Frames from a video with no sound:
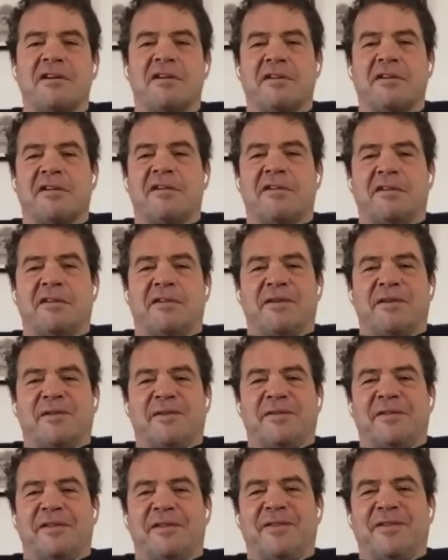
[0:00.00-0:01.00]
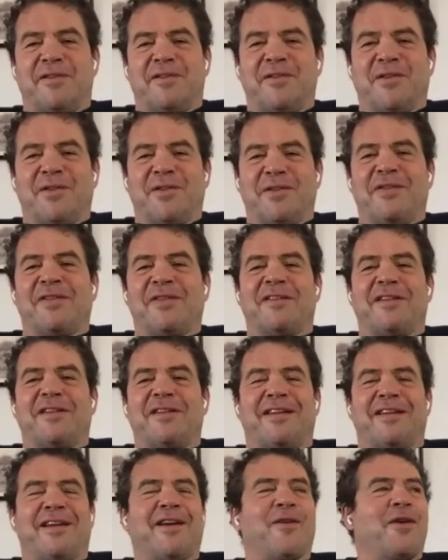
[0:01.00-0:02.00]
Three total.
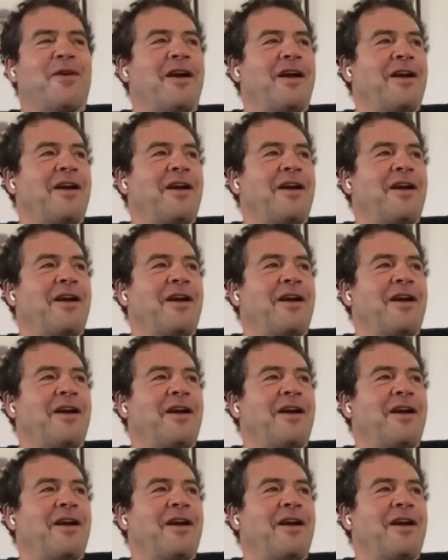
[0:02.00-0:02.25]
Over how many